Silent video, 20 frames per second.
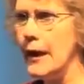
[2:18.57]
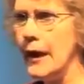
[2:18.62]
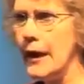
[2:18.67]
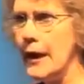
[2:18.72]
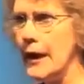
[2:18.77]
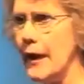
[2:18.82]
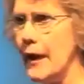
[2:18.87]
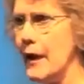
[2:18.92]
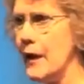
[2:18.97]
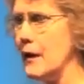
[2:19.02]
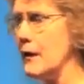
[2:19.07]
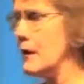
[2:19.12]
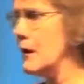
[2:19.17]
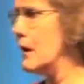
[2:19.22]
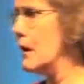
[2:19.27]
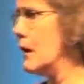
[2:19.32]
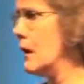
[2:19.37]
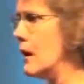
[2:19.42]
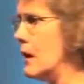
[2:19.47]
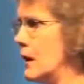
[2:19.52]
and
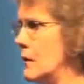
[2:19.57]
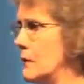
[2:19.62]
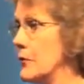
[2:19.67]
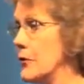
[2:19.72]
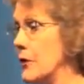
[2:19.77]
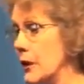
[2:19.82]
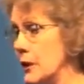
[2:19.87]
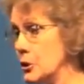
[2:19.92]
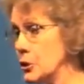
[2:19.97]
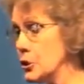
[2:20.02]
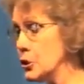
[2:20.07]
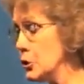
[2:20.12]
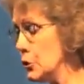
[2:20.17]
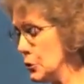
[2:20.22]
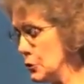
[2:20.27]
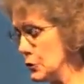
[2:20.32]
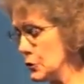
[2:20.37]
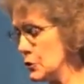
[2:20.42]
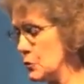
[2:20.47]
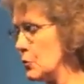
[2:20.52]
um, they
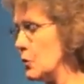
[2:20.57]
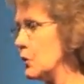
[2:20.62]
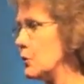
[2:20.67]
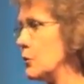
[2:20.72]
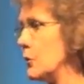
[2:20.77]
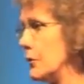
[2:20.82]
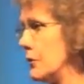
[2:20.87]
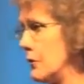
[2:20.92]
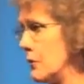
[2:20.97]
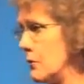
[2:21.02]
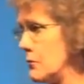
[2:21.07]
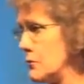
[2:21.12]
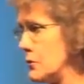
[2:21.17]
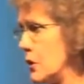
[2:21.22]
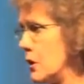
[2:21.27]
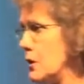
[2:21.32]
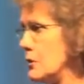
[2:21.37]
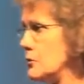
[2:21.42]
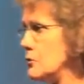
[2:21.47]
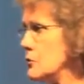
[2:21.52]
choose to work with their own
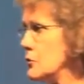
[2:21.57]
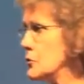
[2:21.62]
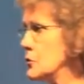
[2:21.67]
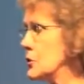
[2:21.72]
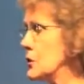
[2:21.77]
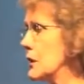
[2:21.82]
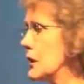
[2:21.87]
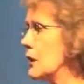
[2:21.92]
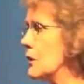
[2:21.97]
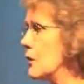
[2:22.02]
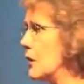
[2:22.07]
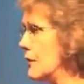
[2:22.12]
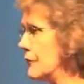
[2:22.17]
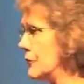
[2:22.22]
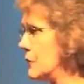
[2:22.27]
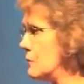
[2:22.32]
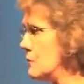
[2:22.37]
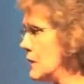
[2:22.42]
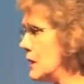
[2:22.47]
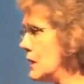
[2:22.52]
doctors to get
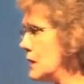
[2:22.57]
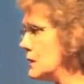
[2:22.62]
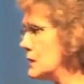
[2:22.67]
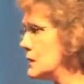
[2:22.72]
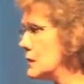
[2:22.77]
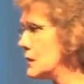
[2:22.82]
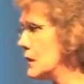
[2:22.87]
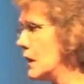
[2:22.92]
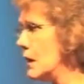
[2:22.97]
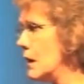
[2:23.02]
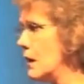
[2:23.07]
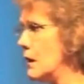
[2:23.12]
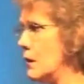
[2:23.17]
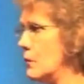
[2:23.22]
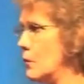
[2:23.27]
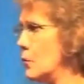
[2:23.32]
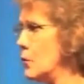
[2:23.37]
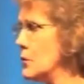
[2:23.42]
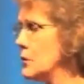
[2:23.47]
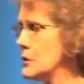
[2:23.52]
off the meds,
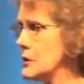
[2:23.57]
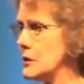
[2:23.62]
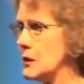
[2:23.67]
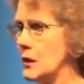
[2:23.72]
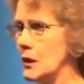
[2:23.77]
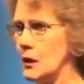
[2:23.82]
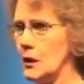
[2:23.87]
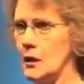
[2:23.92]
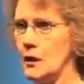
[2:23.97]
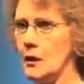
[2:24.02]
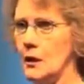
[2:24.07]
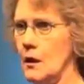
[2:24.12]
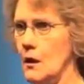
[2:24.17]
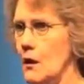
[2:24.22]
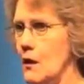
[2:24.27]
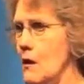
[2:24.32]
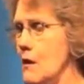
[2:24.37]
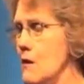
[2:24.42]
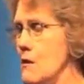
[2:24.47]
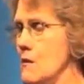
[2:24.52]
and we're
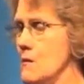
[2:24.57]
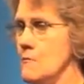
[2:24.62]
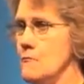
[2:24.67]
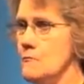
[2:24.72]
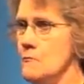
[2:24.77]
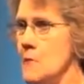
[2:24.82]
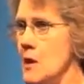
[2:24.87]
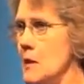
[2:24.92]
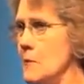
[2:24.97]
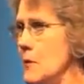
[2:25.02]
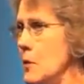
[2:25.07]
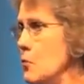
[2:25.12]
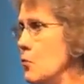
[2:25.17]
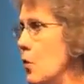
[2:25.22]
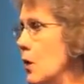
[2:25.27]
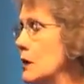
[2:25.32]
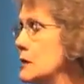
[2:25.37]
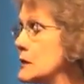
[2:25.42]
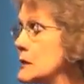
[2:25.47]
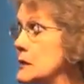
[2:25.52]
seeing maybe
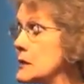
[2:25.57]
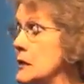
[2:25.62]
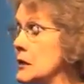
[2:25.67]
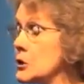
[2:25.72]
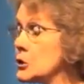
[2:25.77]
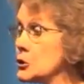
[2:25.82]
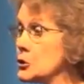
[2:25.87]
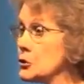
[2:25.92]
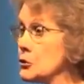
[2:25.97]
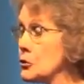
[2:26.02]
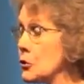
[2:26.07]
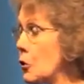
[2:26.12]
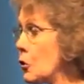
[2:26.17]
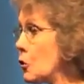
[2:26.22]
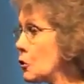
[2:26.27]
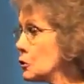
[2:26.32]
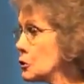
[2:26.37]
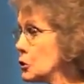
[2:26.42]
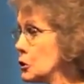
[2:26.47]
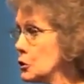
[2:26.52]
one seizure the
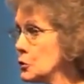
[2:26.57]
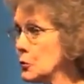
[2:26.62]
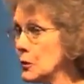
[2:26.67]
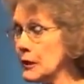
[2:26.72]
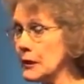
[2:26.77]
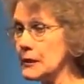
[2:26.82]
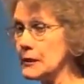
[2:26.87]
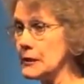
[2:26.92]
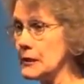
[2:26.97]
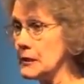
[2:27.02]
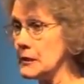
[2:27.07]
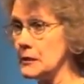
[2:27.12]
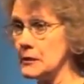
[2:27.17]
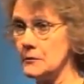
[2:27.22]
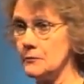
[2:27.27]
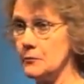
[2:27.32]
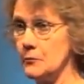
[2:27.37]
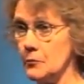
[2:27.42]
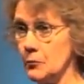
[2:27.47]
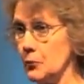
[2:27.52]
whole two weeks
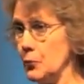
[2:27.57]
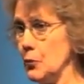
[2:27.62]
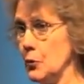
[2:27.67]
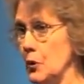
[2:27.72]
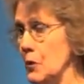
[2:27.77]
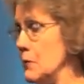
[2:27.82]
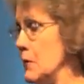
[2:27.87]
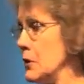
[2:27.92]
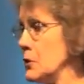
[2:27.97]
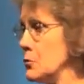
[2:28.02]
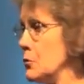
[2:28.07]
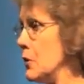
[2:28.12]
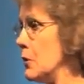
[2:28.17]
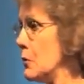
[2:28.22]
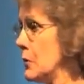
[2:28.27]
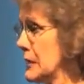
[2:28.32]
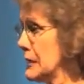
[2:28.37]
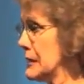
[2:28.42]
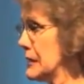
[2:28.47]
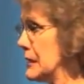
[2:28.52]
is pretty much what
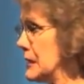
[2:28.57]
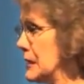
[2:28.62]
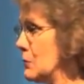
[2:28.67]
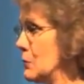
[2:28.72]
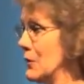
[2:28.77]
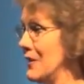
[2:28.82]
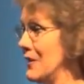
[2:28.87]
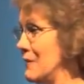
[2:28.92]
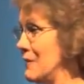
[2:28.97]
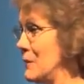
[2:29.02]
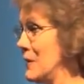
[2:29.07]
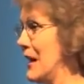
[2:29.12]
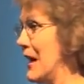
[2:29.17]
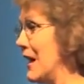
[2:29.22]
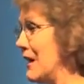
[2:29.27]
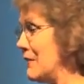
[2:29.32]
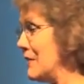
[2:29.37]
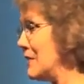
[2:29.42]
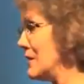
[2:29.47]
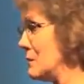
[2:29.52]
we see when they've been
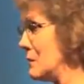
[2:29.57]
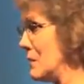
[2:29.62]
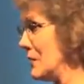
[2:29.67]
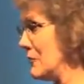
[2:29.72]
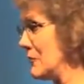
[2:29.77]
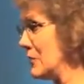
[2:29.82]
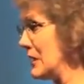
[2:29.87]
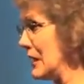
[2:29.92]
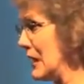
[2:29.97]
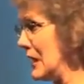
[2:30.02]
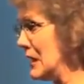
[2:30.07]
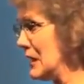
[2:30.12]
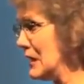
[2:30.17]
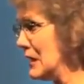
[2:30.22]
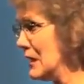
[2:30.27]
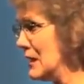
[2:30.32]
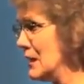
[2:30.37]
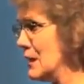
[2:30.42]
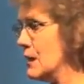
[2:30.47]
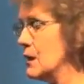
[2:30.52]
having them every day.